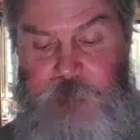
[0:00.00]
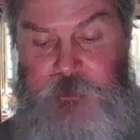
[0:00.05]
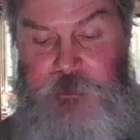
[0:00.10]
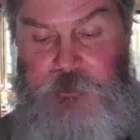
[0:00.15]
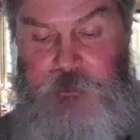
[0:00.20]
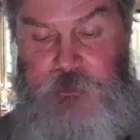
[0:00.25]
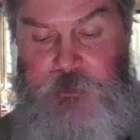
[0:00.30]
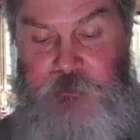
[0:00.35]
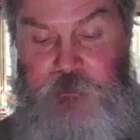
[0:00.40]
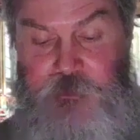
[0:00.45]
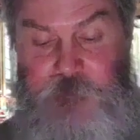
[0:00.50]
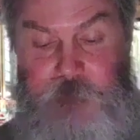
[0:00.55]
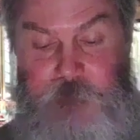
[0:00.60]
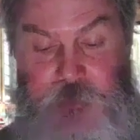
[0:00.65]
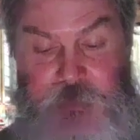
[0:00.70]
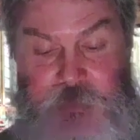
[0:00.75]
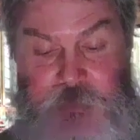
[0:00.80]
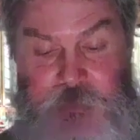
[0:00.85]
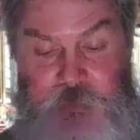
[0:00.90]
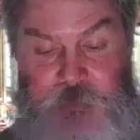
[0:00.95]
into the
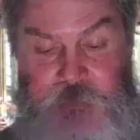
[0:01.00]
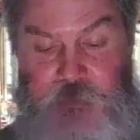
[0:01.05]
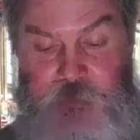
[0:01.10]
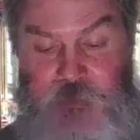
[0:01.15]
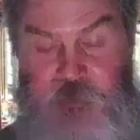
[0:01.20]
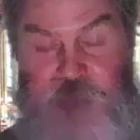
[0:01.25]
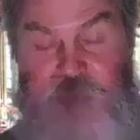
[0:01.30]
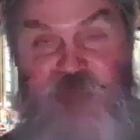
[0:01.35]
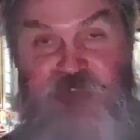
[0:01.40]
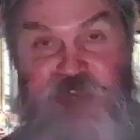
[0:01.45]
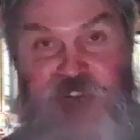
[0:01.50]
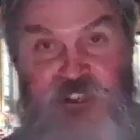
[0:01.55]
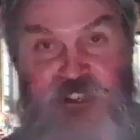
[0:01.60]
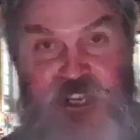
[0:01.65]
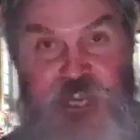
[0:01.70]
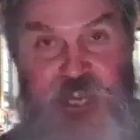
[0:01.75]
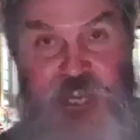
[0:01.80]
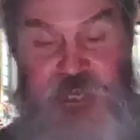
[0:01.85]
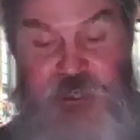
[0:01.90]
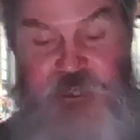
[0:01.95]

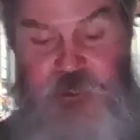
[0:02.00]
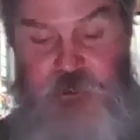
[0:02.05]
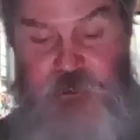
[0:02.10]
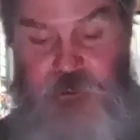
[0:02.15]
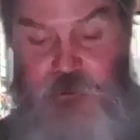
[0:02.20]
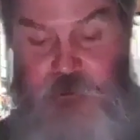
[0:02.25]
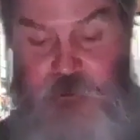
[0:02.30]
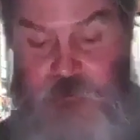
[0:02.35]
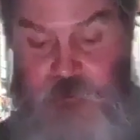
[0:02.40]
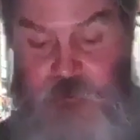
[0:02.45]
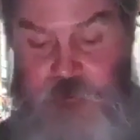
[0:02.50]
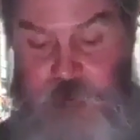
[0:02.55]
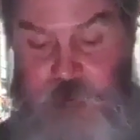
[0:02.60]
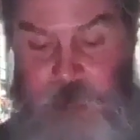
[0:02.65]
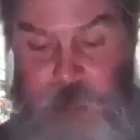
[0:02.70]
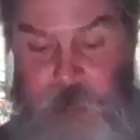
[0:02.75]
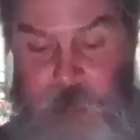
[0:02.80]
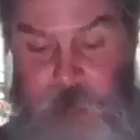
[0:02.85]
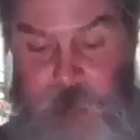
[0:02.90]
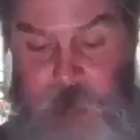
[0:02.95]
Aramaic
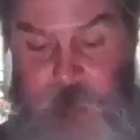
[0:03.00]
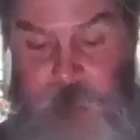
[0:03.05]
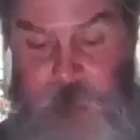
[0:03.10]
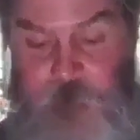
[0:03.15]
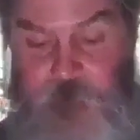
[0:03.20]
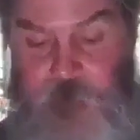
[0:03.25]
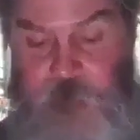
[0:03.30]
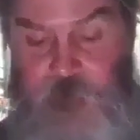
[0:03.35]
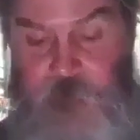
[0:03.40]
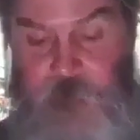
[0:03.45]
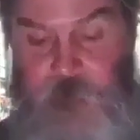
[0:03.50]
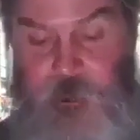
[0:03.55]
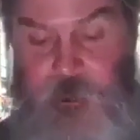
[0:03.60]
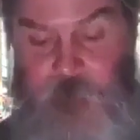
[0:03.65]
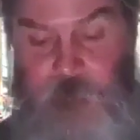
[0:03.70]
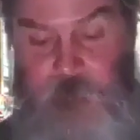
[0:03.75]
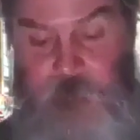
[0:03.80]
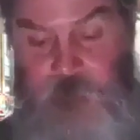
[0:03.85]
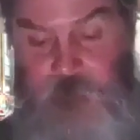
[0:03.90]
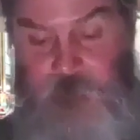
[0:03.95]
vernacular
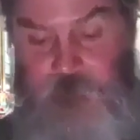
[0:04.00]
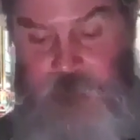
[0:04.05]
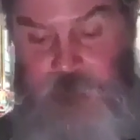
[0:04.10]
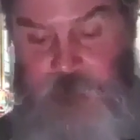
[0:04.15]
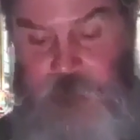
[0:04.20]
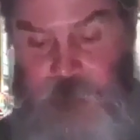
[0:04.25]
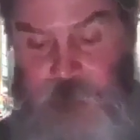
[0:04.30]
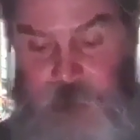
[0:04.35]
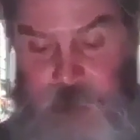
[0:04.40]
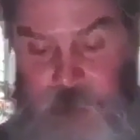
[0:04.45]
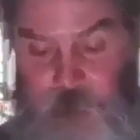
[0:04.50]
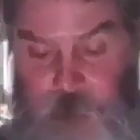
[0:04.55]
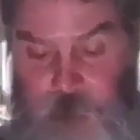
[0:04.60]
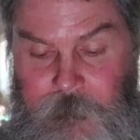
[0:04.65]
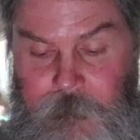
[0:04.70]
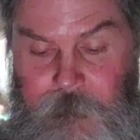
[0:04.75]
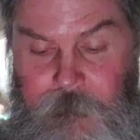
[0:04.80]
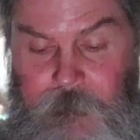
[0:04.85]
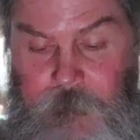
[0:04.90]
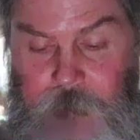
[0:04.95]
of the
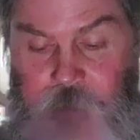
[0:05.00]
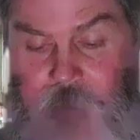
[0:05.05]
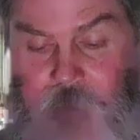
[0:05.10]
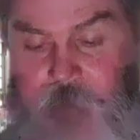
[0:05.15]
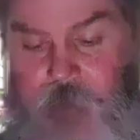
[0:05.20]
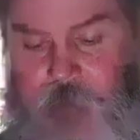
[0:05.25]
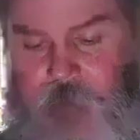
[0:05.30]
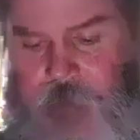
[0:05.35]
populace.